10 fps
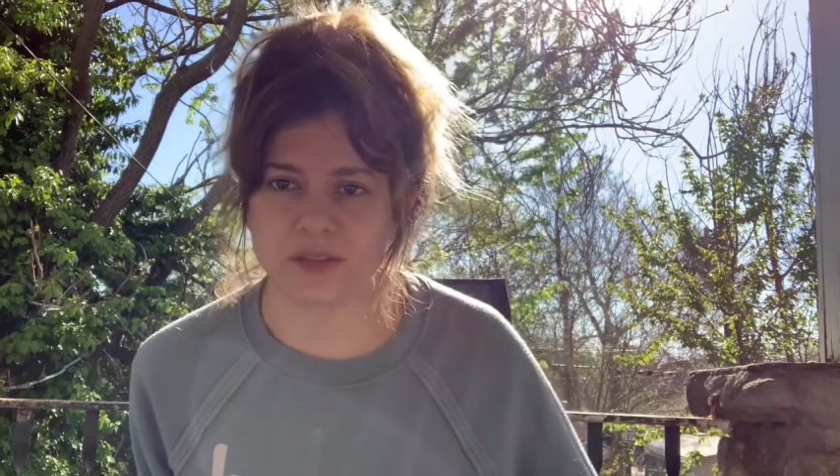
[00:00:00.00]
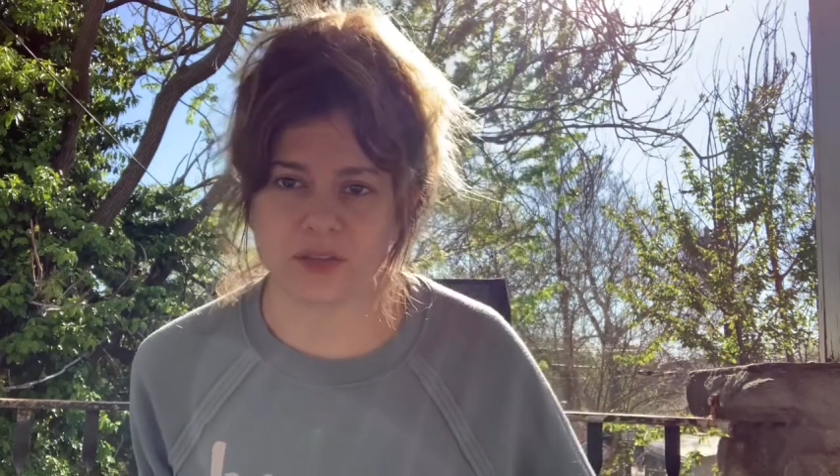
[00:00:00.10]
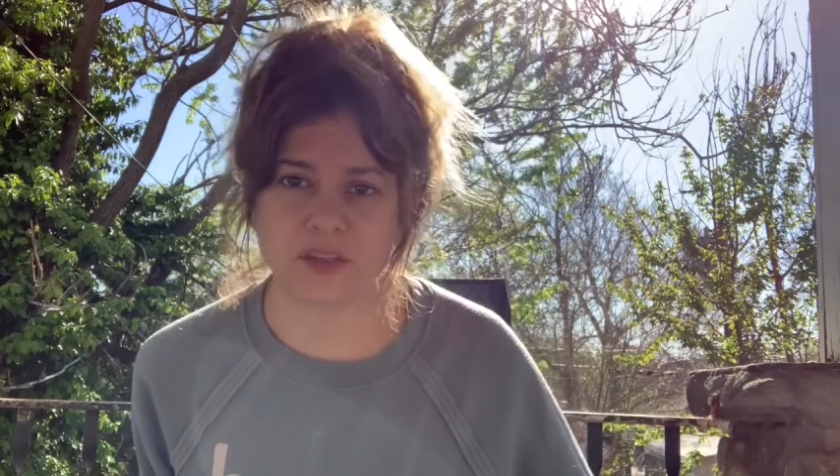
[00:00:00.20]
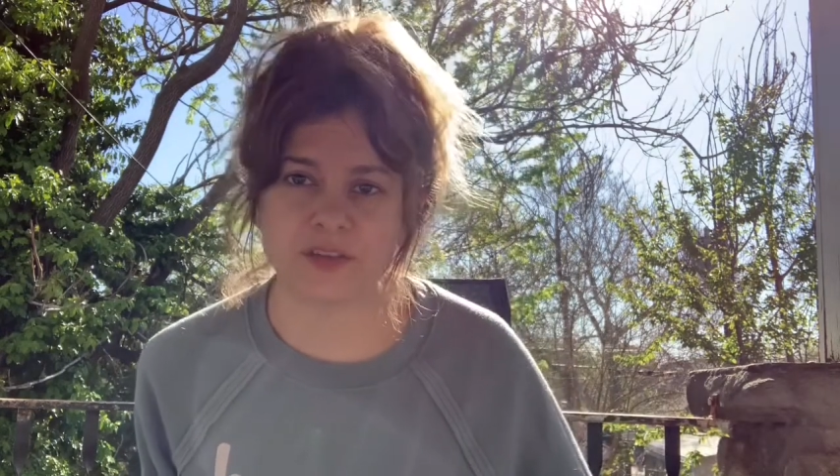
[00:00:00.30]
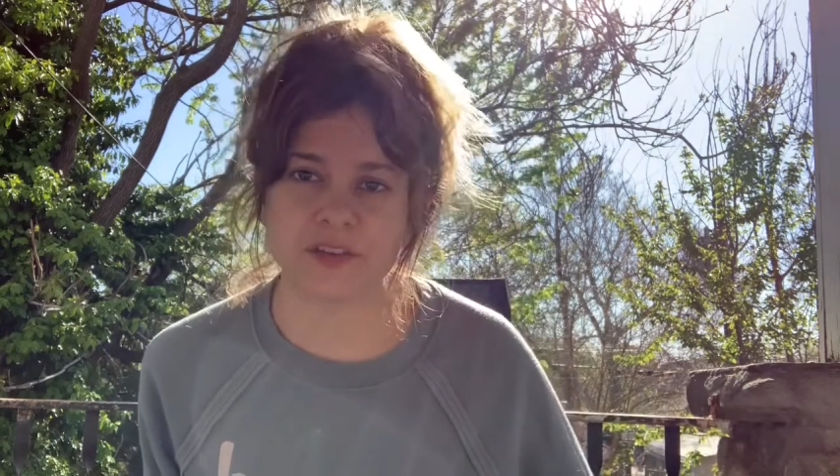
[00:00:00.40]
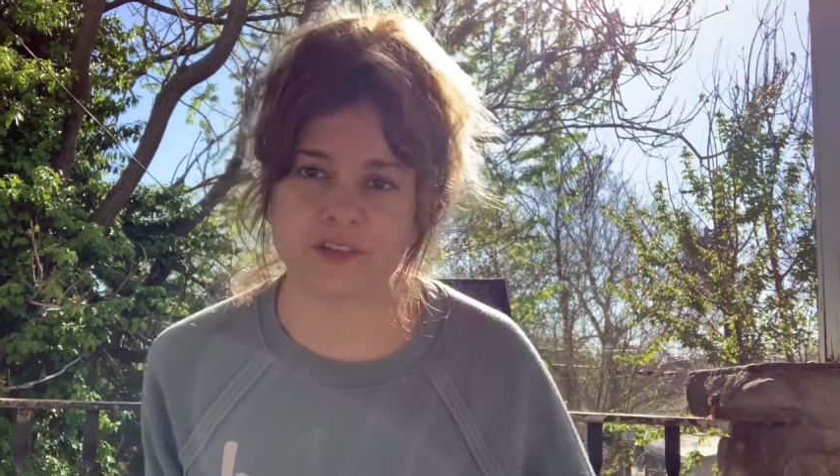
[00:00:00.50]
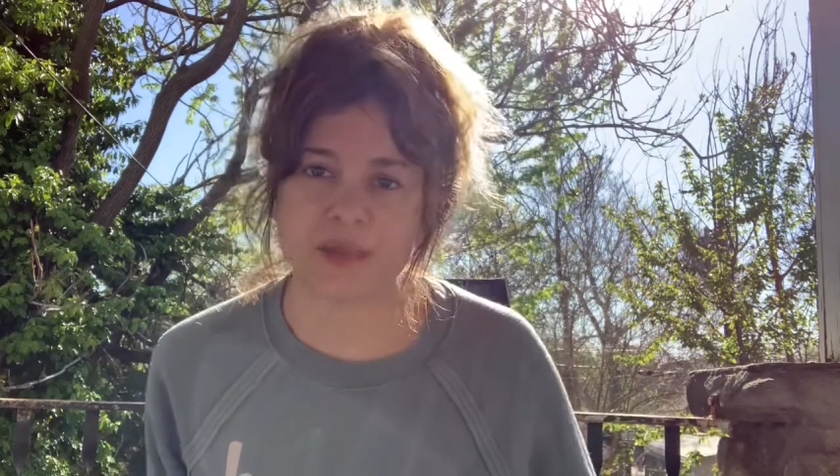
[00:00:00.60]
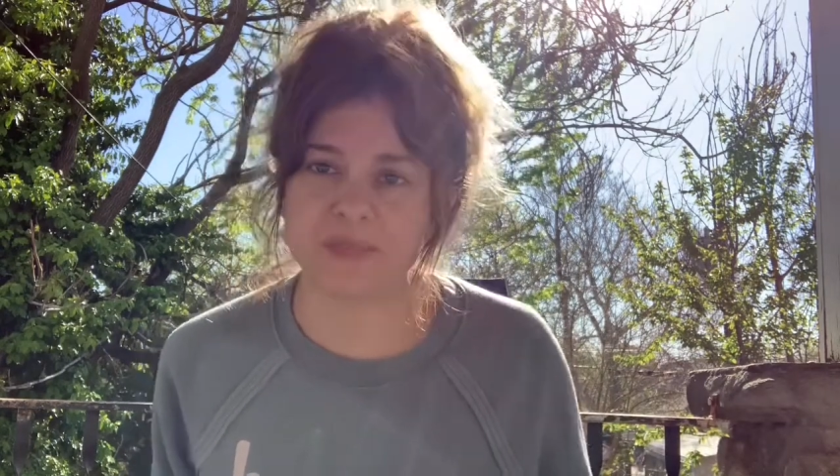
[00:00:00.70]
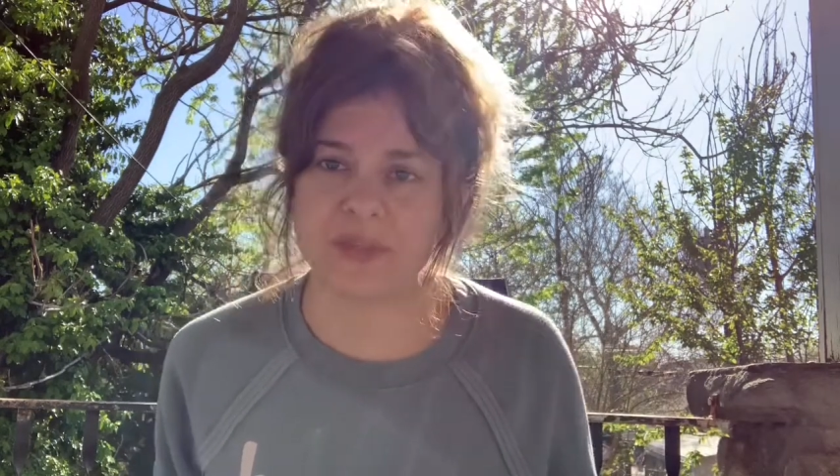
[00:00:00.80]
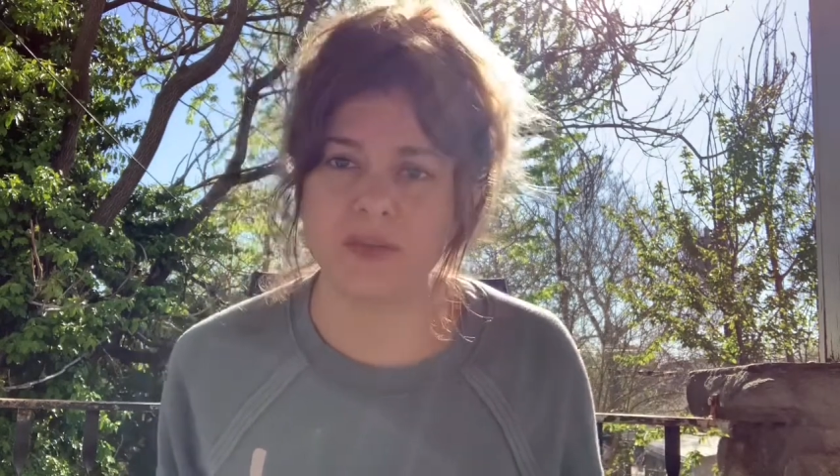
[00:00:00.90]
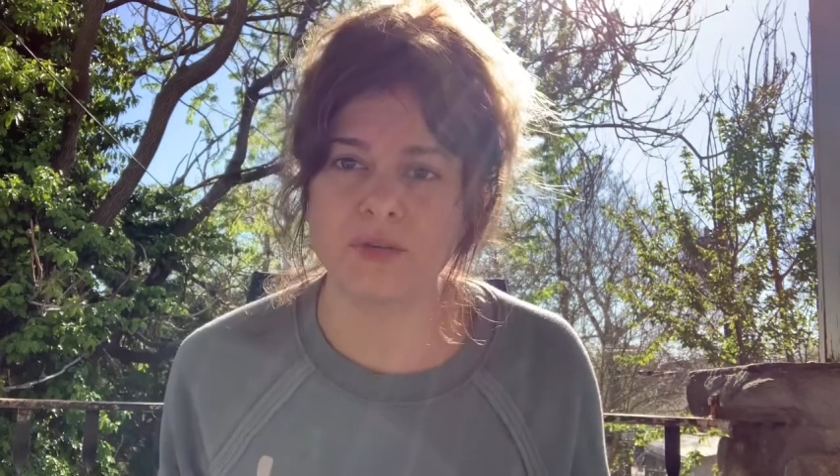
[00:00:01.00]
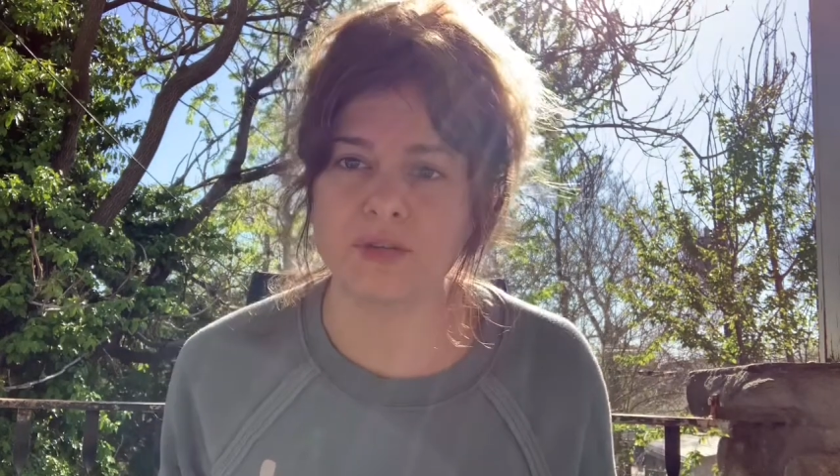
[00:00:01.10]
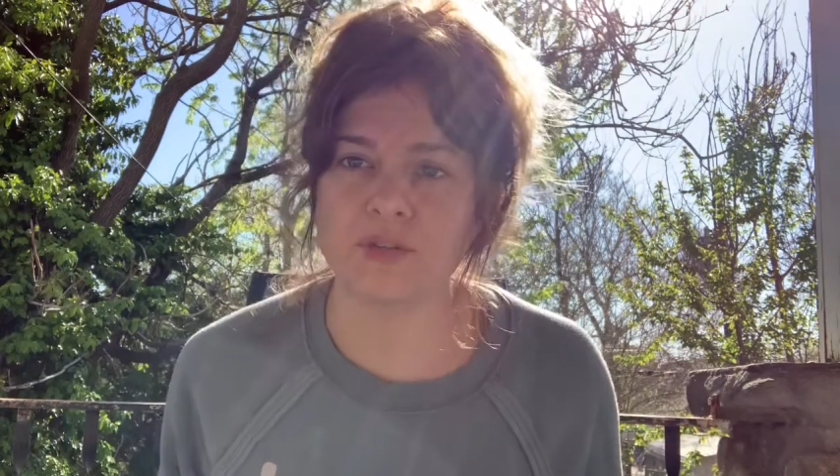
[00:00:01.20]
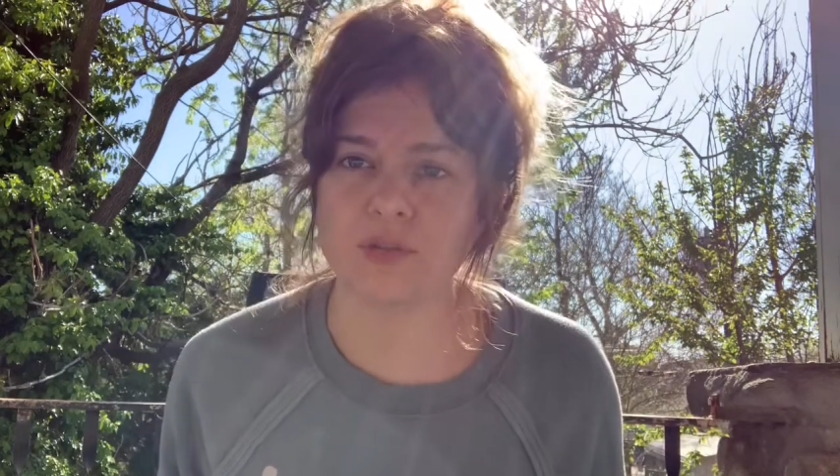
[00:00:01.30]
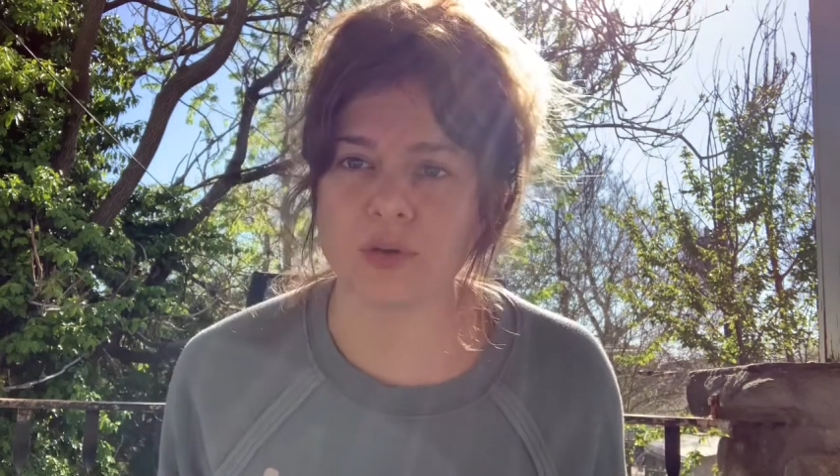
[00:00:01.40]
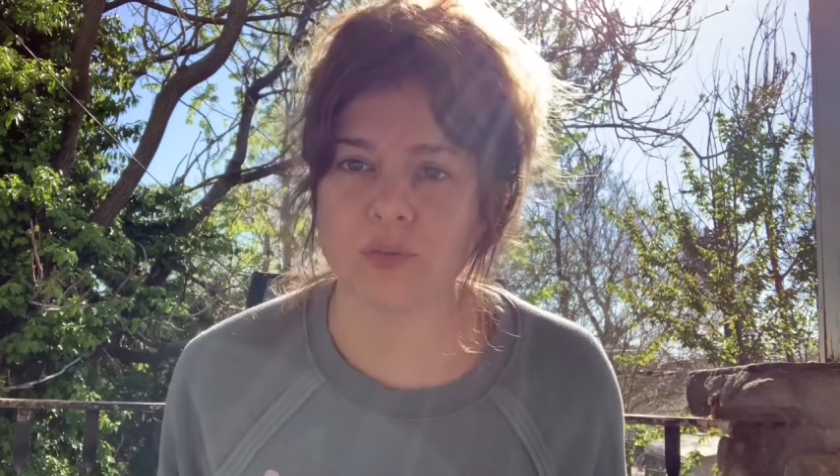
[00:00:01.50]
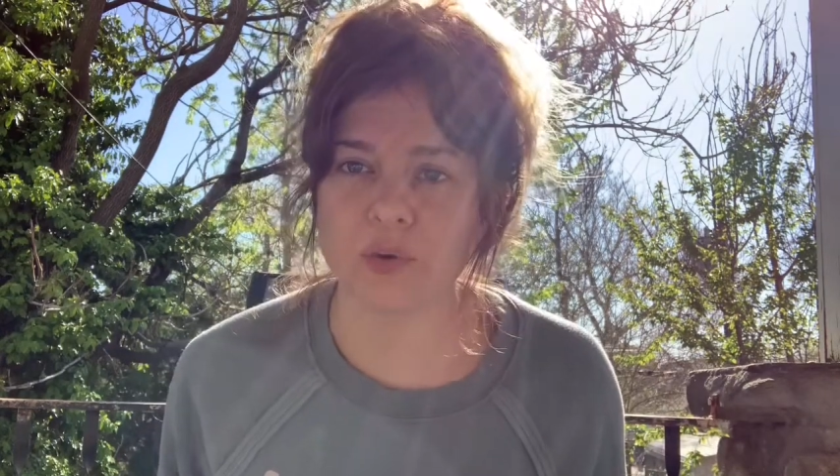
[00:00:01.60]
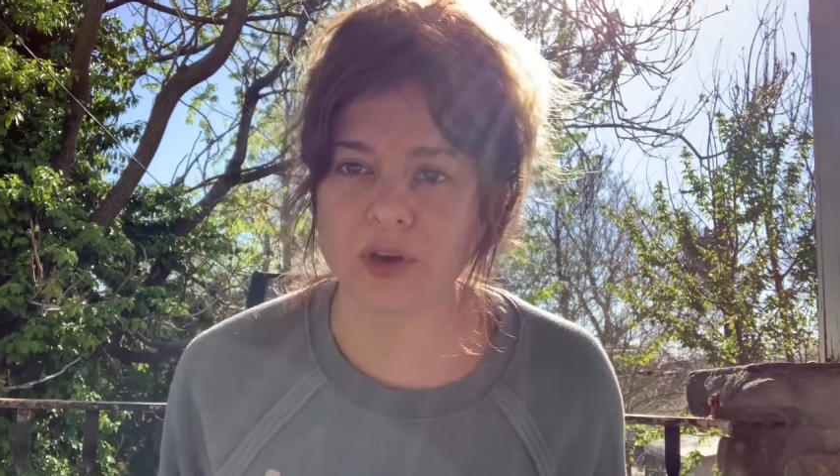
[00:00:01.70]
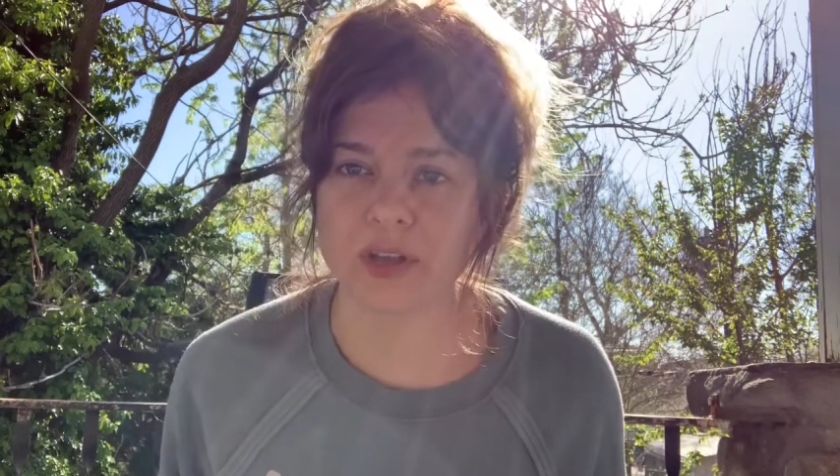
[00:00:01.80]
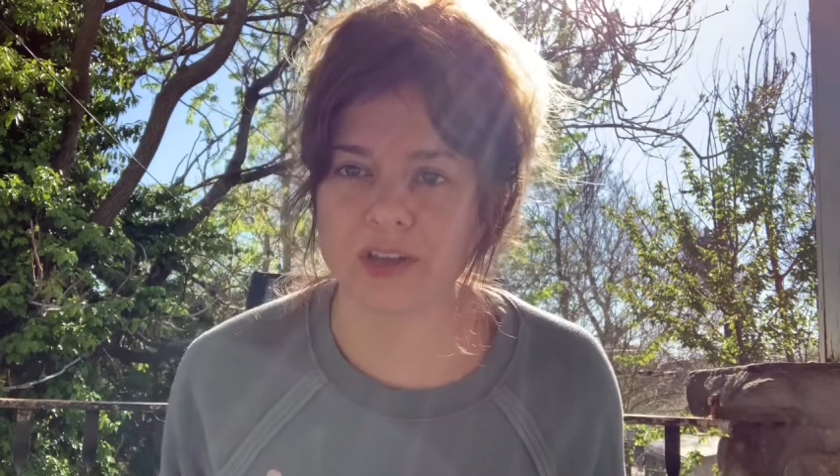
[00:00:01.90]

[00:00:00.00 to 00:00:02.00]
this is something you can do at work